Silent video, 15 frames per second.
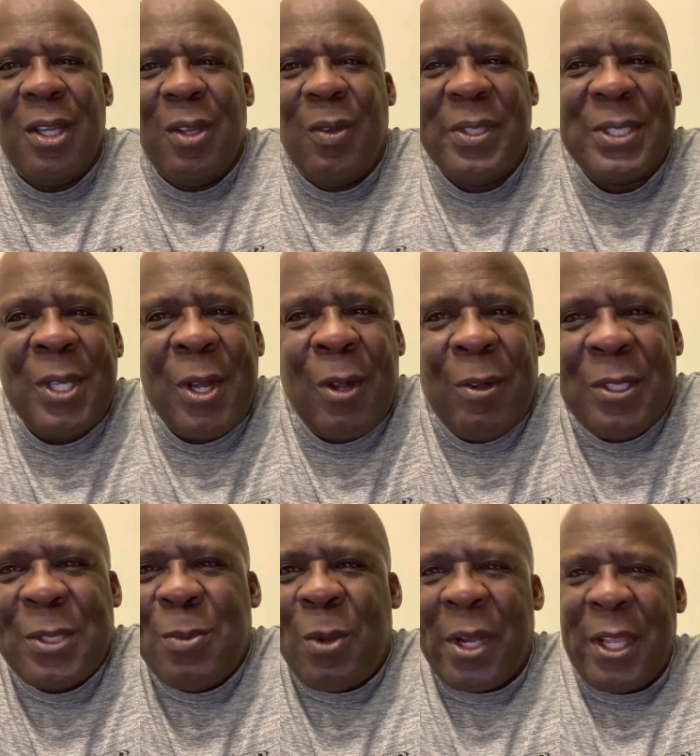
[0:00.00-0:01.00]
What's going on
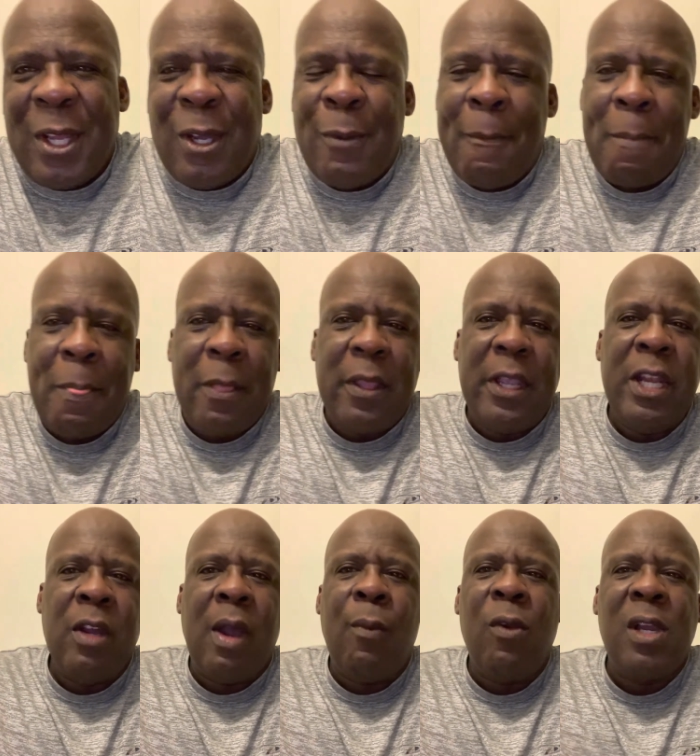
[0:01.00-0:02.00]
this morning, y'all? You
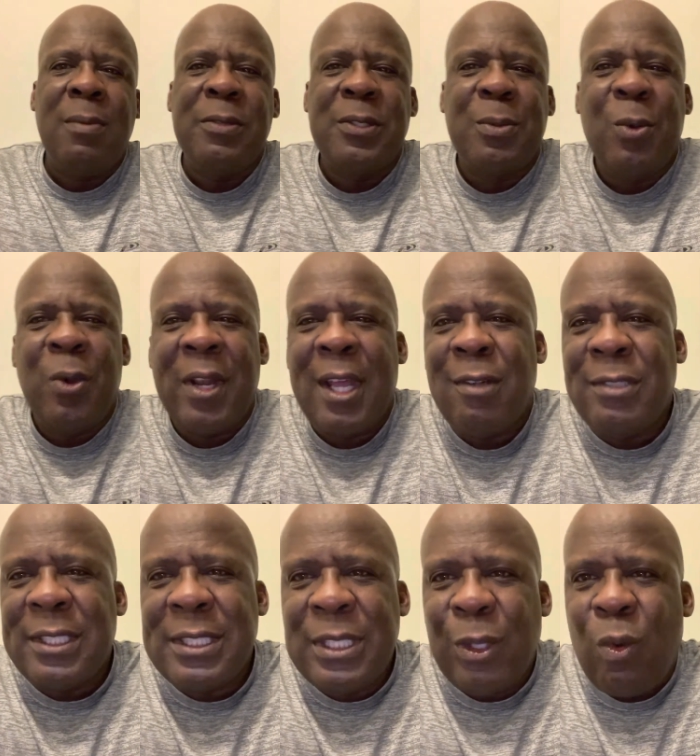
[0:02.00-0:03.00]
know, I woke up this morning, I was
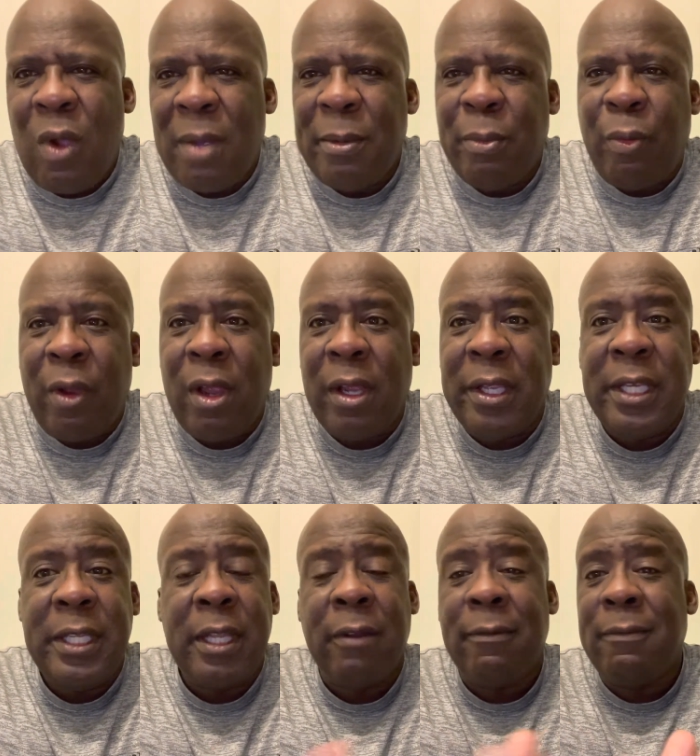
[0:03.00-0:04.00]
listening to Kwame Brown. He
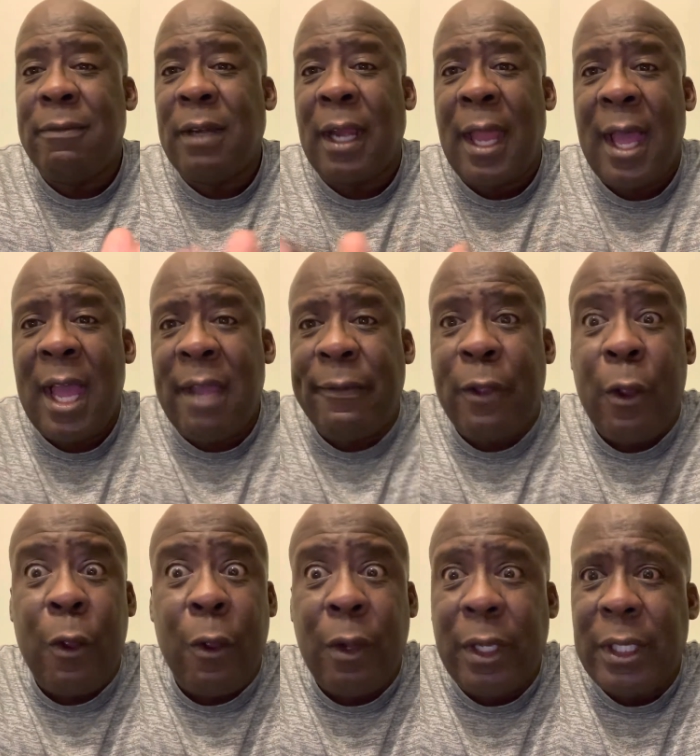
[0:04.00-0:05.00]
did a live
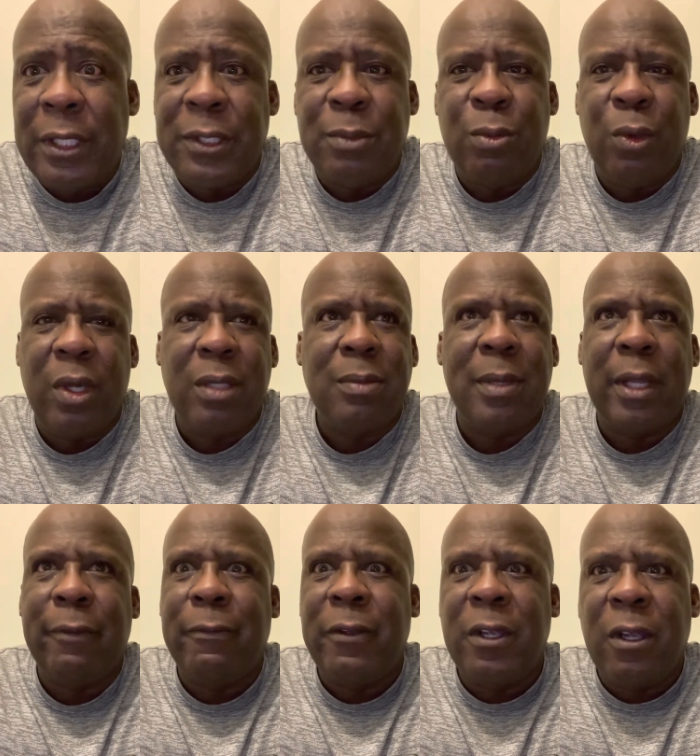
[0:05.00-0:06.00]
early this morning, like
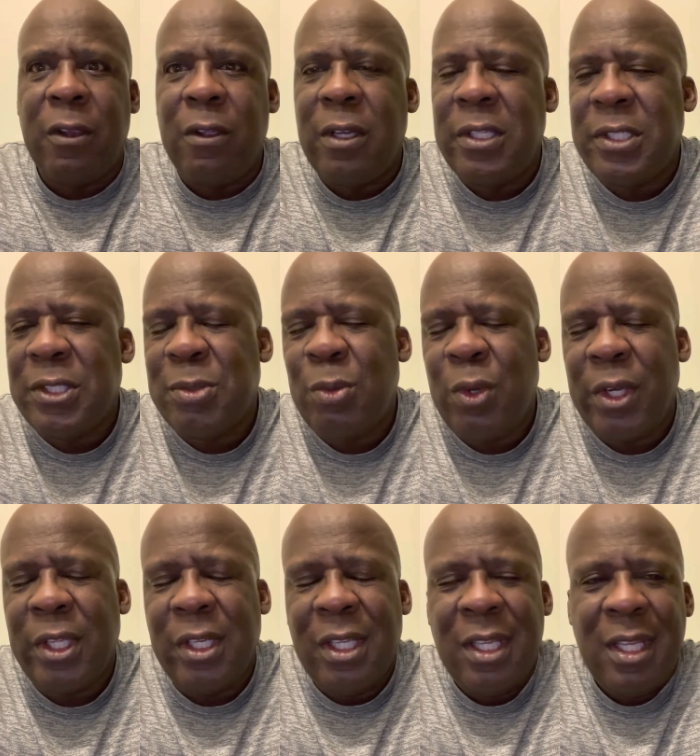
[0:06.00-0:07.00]
real early this
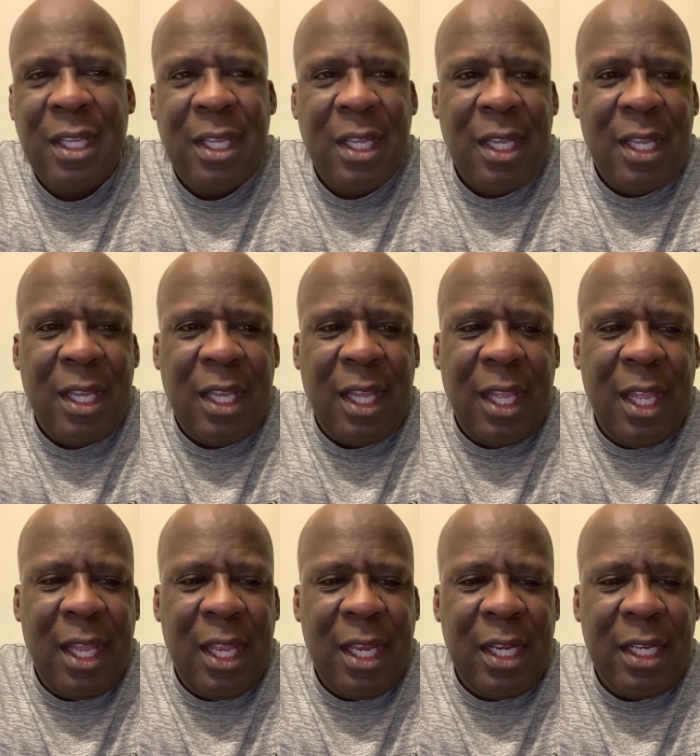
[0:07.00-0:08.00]
morning.
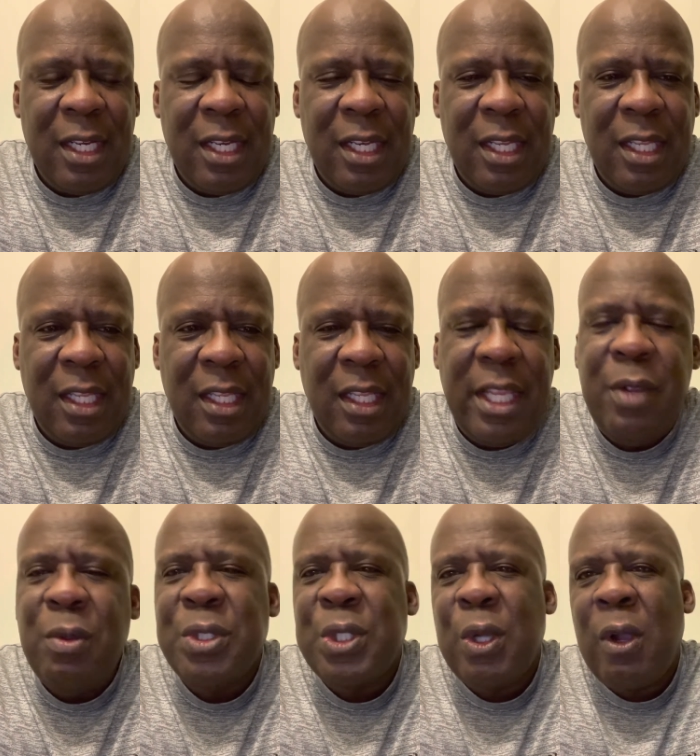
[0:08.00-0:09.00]
And he
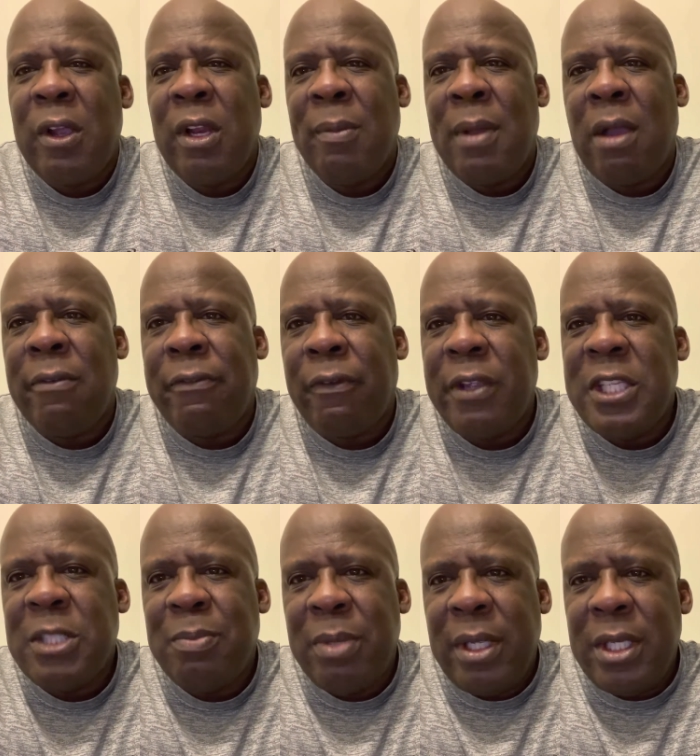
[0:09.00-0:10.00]
was talking about free
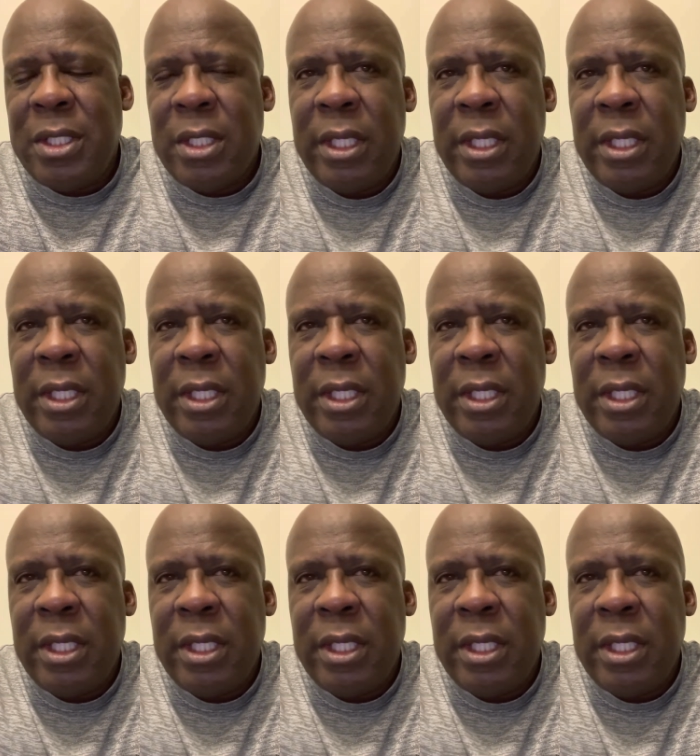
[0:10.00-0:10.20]
speech.